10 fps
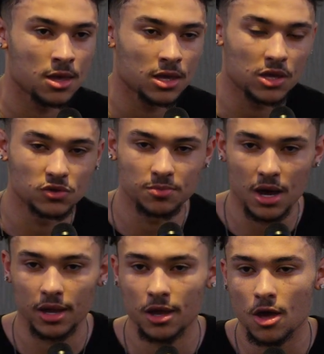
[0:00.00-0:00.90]
He was
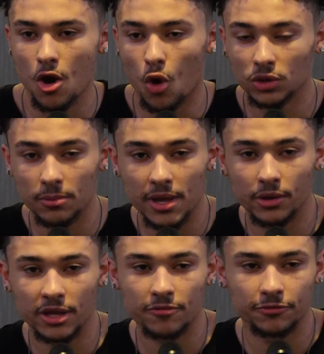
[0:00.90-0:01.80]
my only male
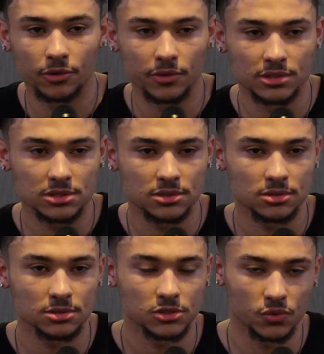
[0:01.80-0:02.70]
influence,
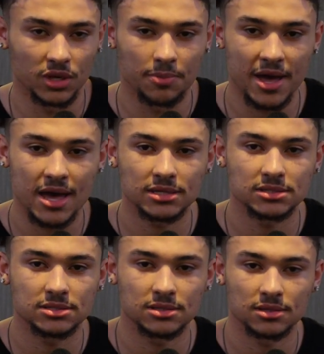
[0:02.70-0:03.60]
so when he
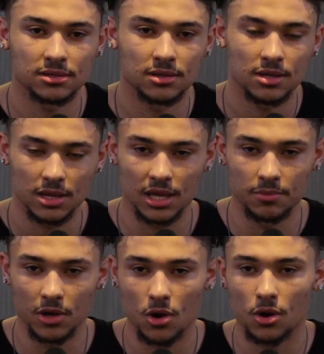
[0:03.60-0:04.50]
passed, it hit
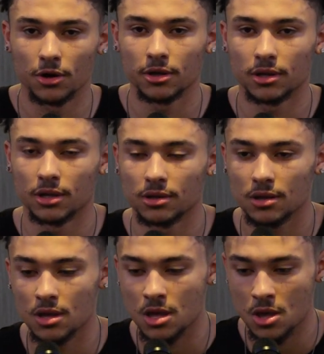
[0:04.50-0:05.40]
me hard. And
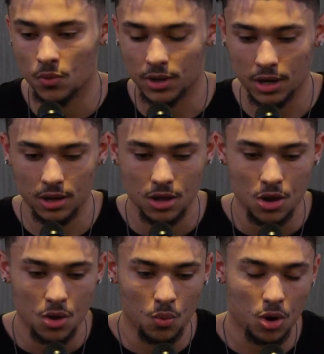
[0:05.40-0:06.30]
when I
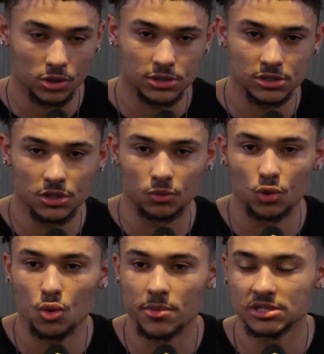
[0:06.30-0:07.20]
walked into the
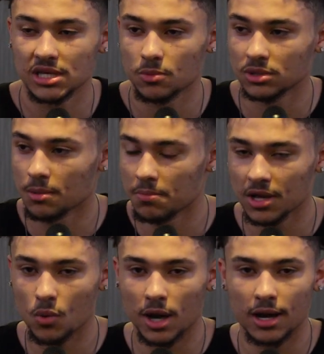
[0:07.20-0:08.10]
room and seen him with them
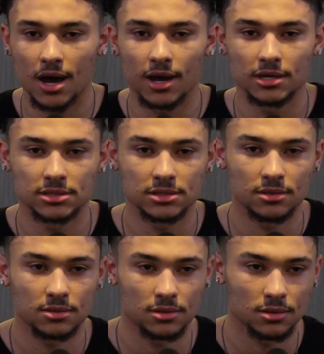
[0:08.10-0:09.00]
big white eyes,
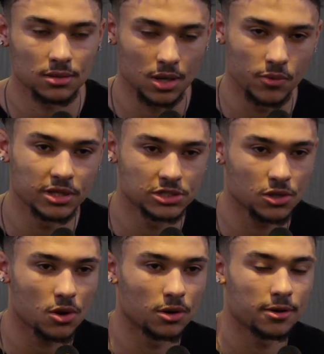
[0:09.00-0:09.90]
it really
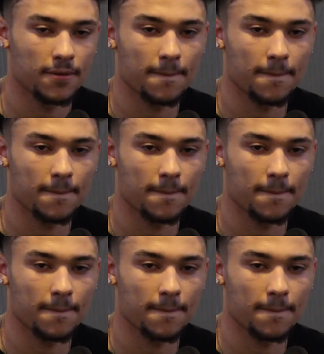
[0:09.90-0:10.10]
scarred.